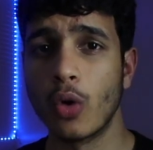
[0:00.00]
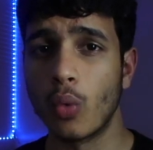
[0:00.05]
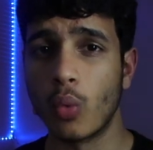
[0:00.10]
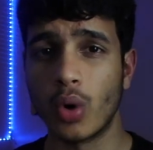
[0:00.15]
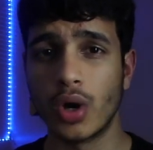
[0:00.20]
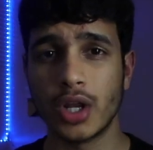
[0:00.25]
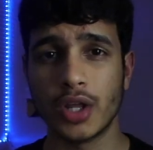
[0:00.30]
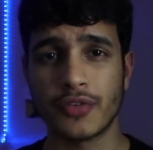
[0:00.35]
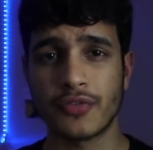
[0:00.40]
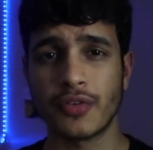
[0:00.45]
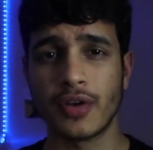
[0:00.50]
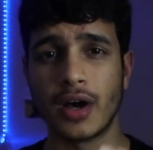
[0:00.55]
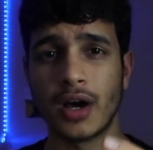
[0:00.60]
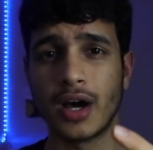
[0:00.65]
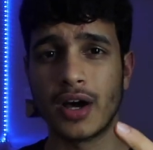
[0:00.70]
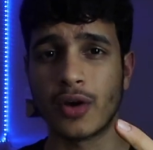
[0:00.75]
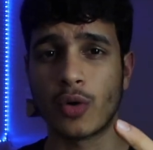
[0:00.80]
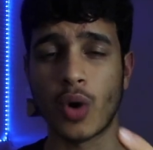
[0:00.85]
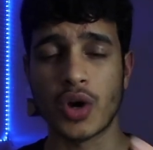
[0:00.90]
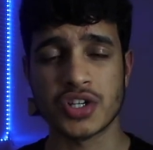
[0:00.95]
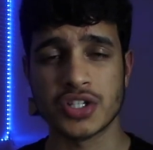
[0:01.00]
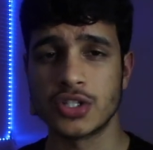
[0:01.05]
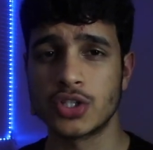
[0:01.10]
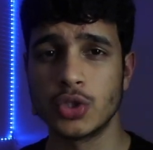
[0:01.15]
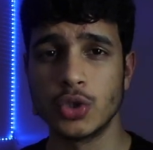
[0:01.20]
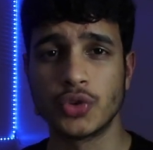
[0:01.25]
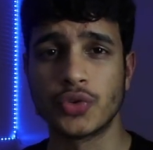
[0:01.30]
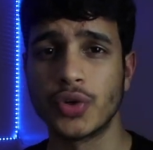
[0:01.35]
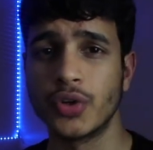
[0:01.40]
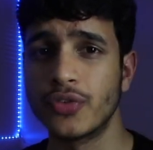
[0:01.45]
What if uh, question
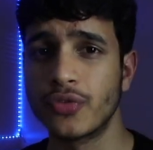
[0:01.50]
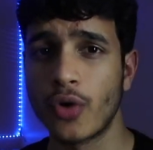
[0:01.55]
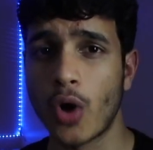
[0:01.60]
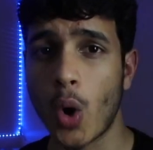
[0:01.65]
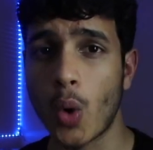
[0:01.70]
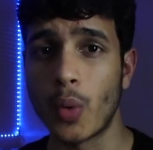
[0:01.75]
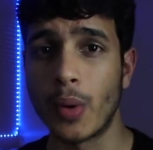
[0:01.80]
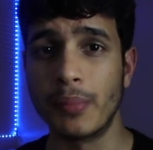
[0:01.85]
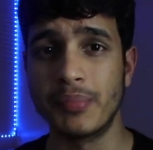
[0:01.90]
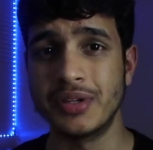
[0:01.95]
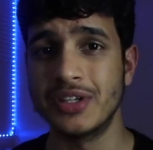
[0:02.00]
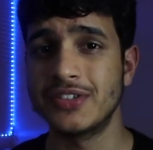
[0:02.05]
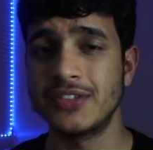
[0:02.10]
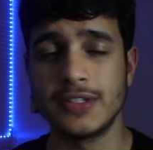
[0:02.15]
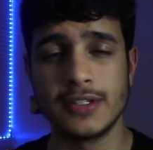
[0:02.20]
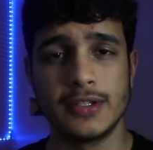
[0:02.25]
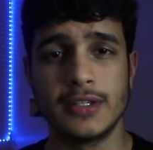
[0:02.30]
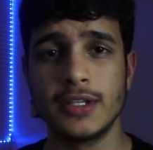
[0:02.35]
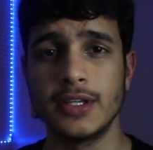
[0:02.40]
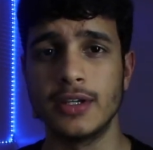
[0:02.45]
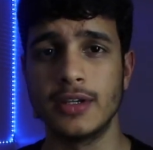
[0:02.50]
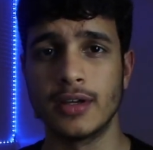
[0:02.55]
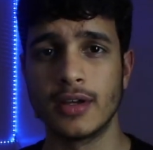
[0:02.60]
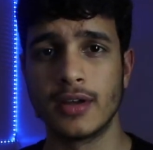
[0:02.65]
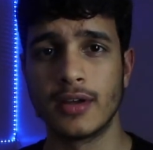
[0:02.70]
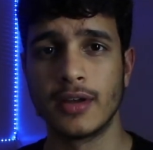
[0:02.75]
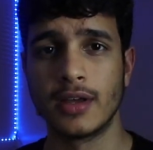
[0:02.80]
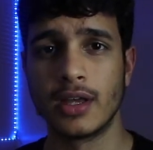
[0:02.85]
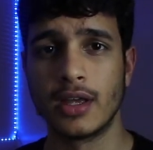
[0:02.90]
two, three, four were B, C, D?